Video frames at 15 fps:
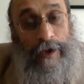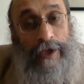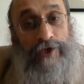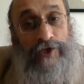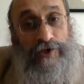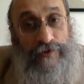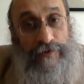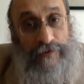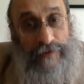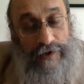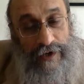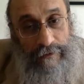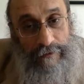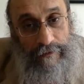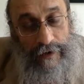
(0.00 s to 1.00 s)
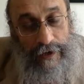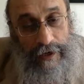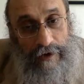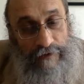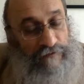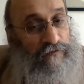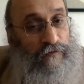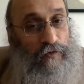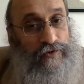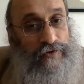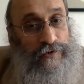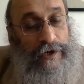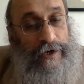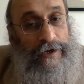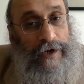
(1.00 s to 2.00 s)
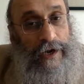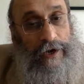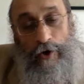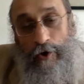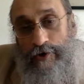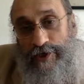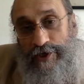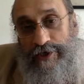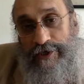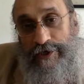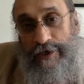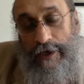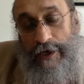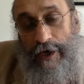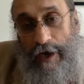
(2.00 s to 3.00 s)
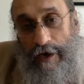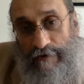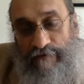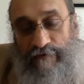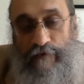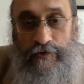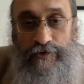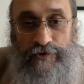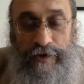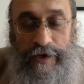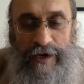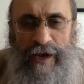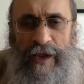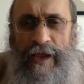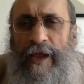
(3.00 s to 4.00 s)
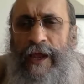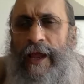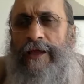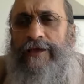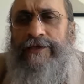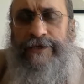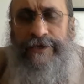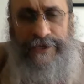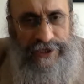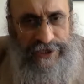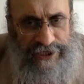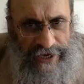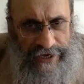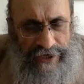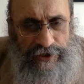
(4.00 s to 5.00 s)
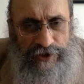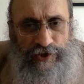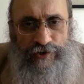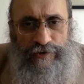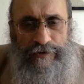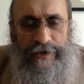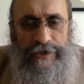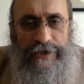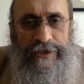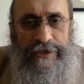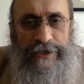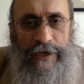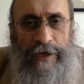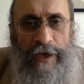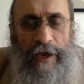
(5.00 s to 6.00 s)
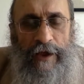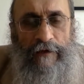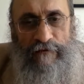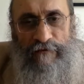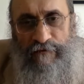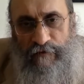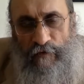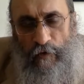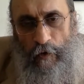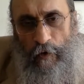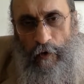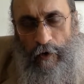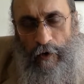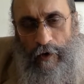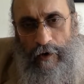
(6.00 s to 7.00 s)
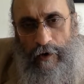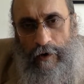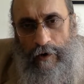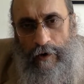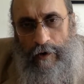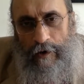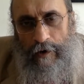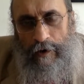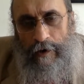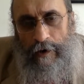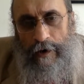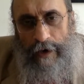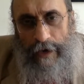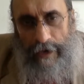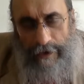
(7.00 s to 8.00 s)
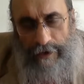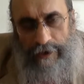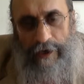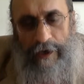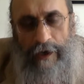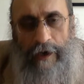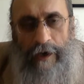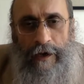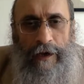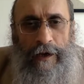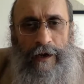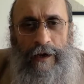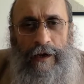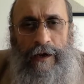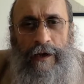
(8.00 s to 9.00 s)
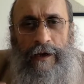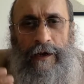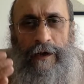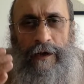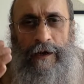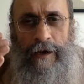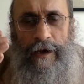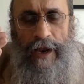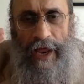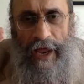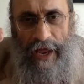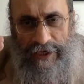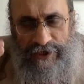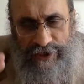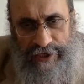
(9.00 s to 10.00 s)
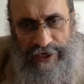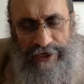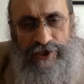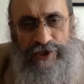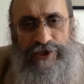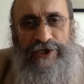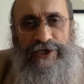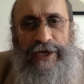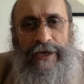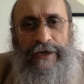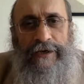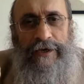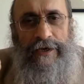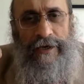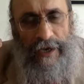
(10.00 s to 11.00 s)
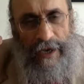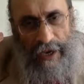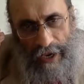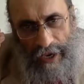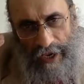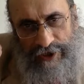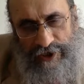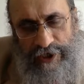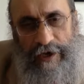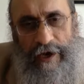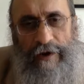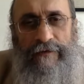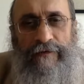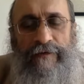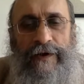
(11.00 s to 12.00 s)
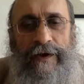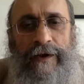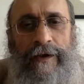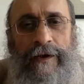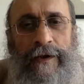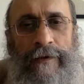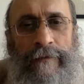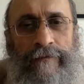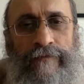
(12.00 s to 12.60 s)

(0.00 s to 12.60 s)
extremely unfortunate and not just unfortunate, it's dangerous for India as a nation state, as a country,